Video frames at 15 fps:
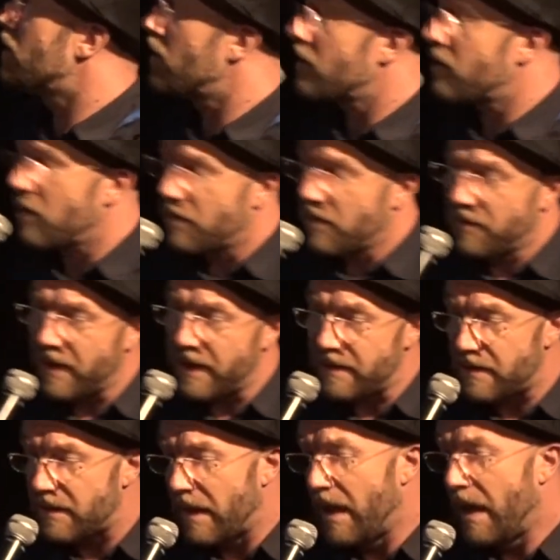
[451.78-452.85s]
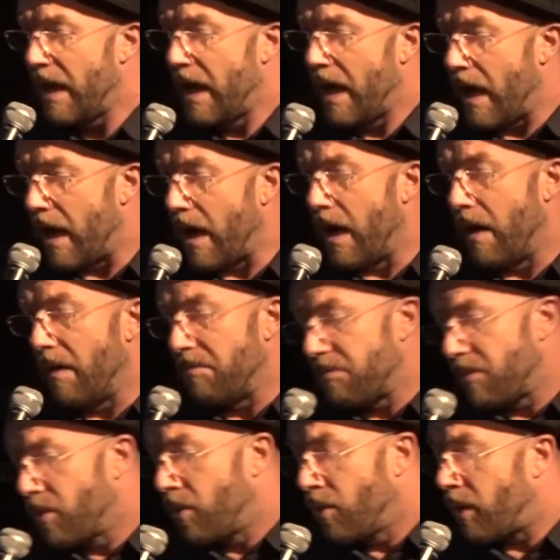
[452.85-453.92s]
also provides
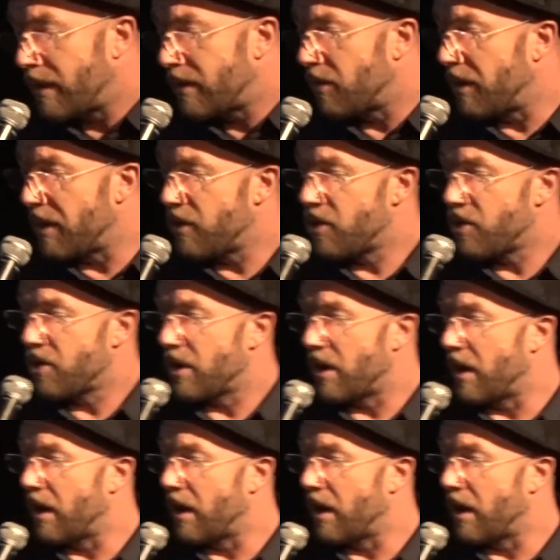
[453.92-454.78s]
quite a rich